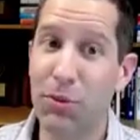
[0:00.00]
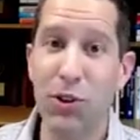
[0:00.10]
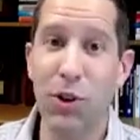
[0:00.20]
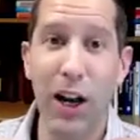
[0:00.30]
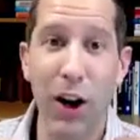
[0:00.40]

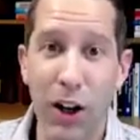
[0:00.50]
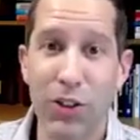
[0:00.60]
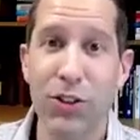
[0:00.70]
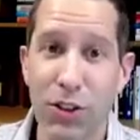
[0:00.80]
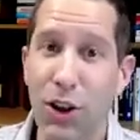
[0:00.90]
So I
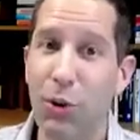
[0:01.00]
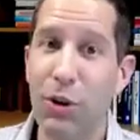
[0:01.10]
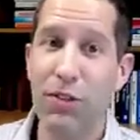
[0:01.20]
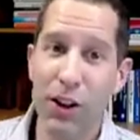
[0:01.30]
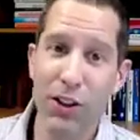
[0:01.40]
also know
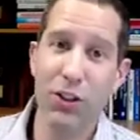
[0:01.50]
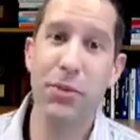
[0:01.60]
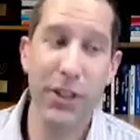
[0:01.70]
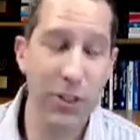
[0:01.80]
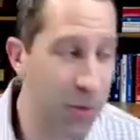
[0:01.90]
we've all
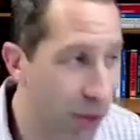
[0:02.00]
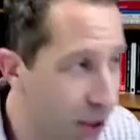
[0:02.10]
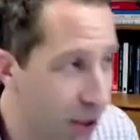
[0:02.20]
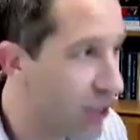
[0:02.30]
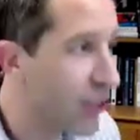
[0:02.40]
experienced a
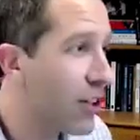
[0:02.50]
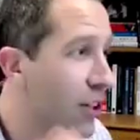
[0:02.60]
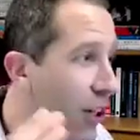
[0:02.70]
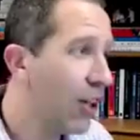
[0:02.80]
person